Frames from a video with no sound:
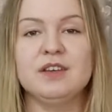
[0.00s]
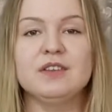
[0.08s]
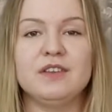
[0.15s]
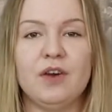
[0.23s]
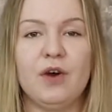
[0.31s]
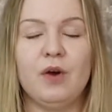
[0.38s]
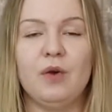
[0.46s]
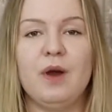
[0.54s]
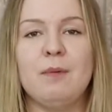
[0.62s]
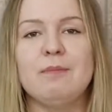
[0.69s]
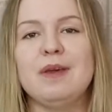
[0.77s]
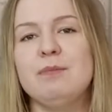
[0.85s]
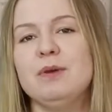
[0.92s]
So
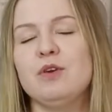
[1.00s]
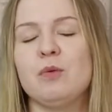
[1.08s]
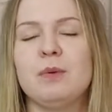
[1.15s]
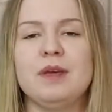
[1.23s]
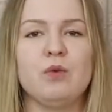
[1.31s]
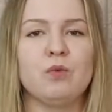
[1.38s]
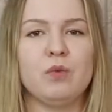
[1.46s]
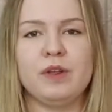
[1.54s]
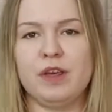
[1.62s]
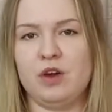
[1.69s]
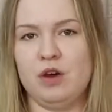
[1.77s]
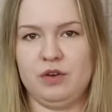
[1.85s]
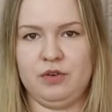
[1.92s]
maybe you're being
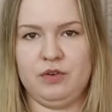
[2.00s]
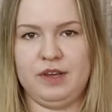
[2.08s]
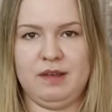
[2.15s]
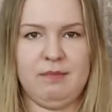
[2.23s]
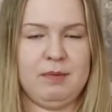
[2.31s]
really concrete.